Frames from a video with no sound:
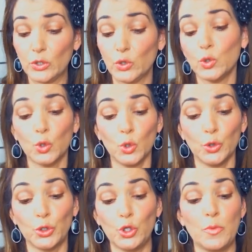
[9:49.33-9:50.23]

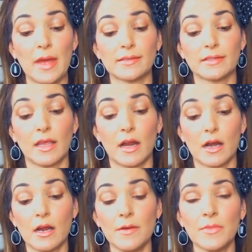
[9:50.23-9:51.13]
cool new
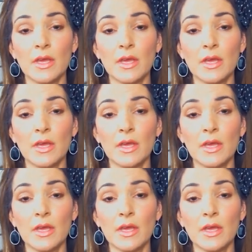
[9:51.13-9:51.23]
mascara.